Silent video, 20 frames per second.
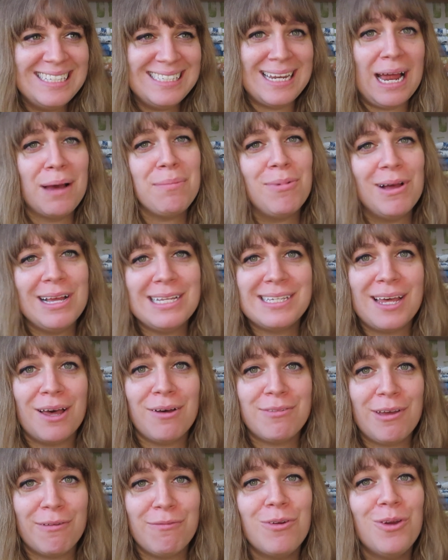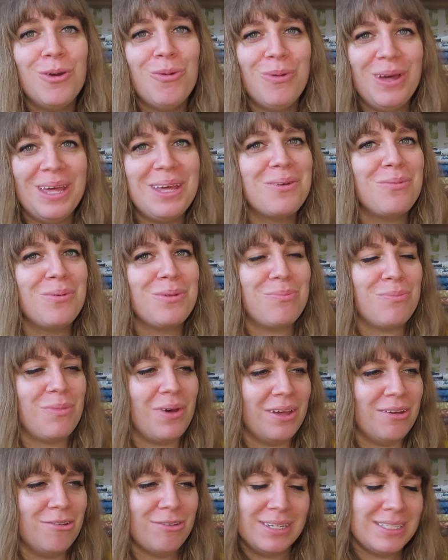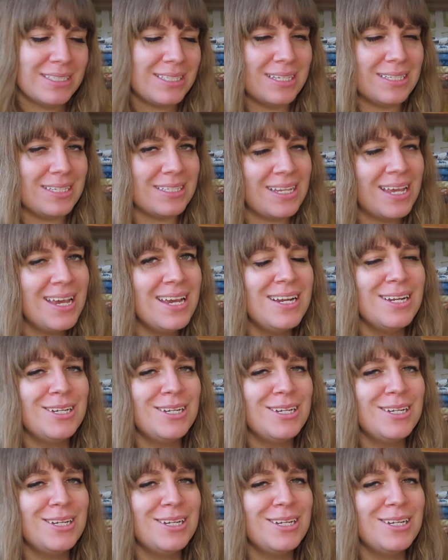stab myself every week with my green scissors.